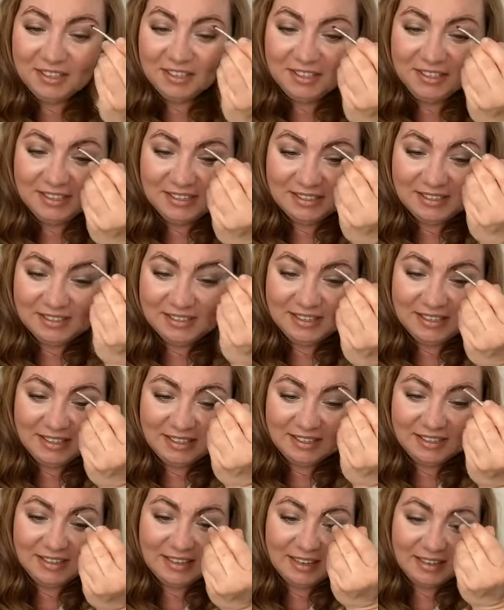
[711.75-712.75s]
Just
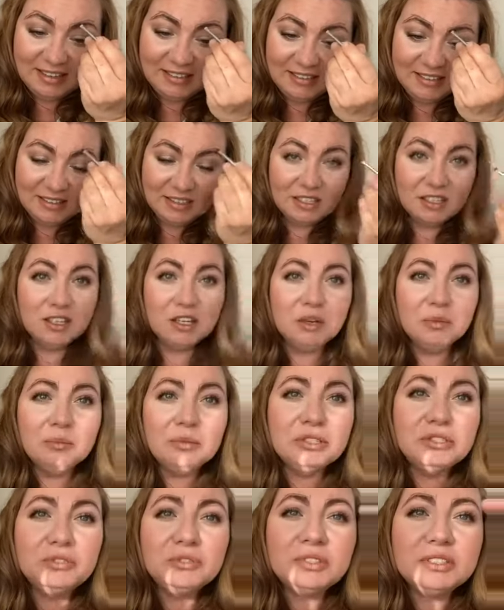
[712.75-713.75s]
like that.
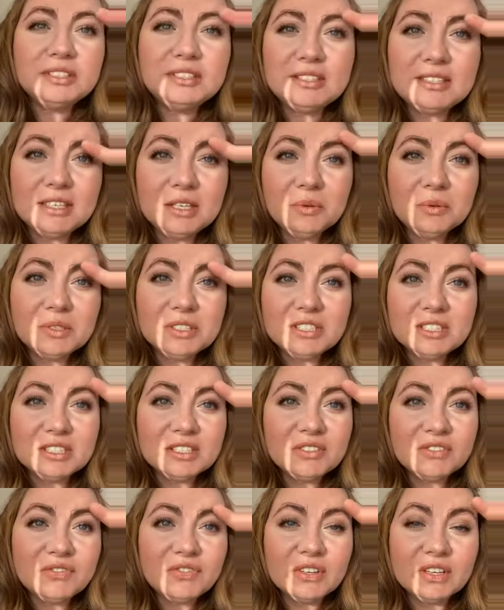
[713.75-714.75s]
But do you see we
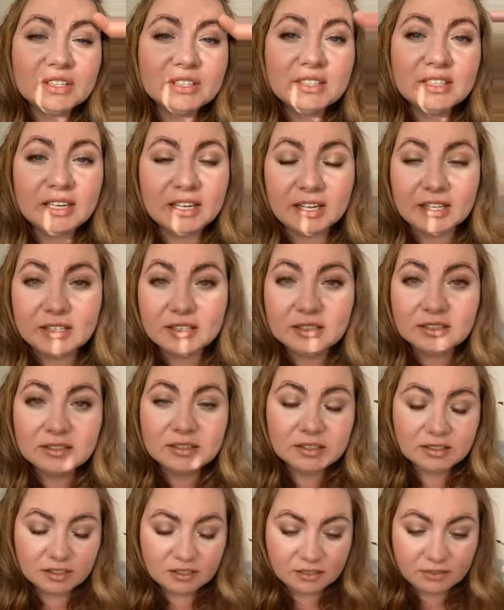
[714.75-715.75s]
just filled it in?
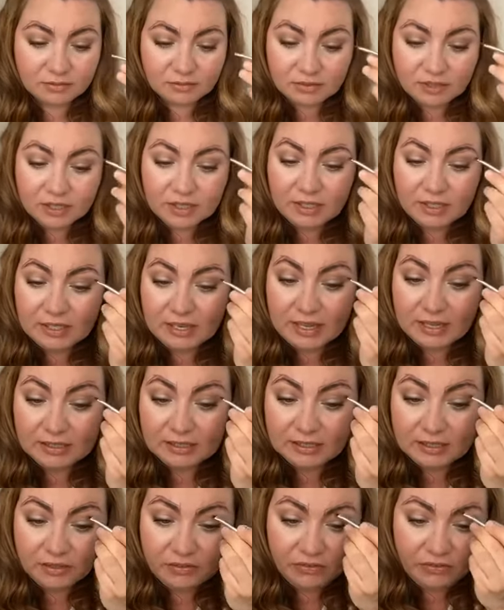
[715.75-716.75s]
Just really
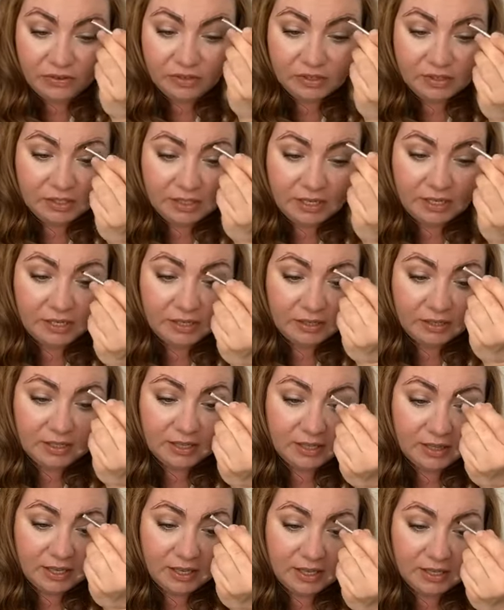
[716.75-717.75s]
nicely filled it in
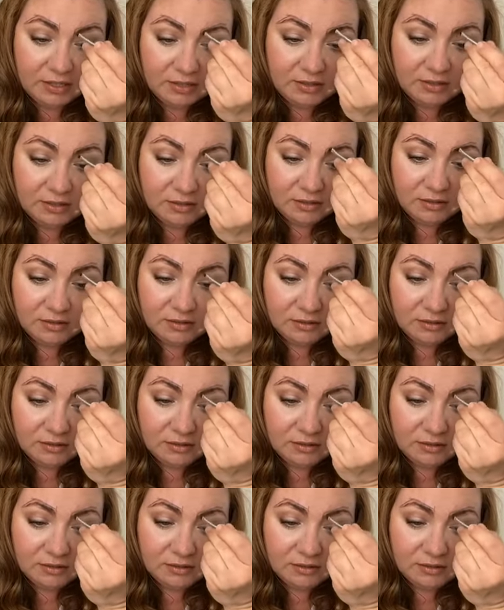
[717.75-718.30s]
like that.